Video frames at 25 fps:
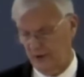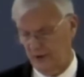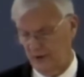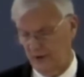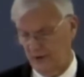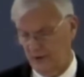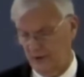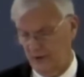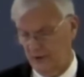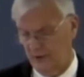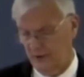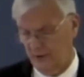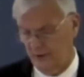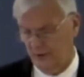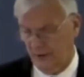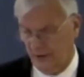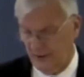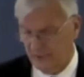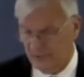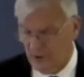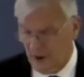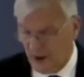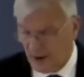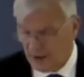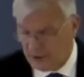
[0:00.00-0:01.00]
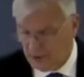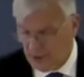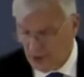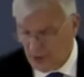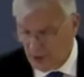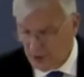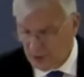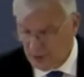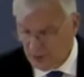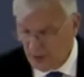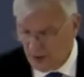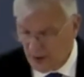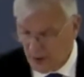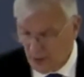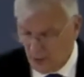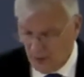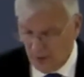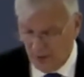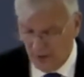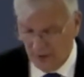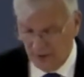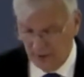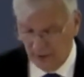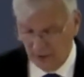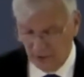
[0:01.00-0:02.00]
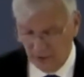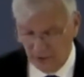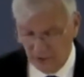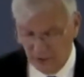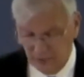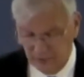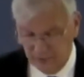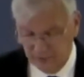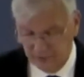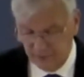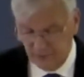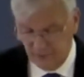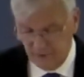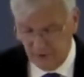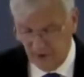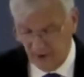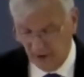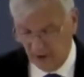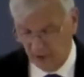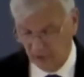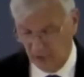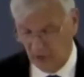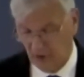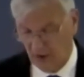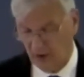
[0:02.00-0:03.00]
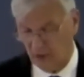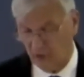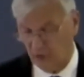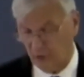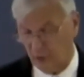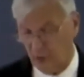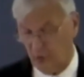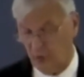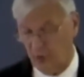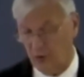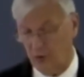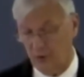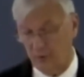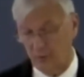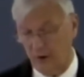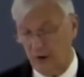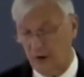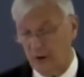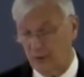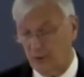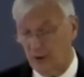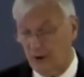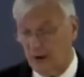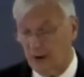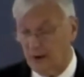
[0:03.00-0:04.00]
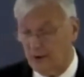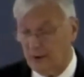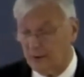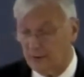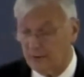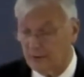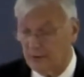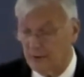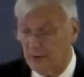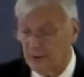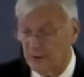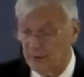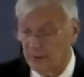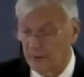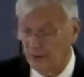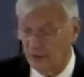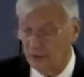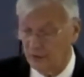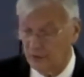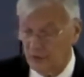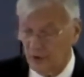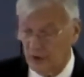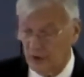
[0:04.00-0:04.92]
They have not known my ways. As I swore in my wrath, they shall not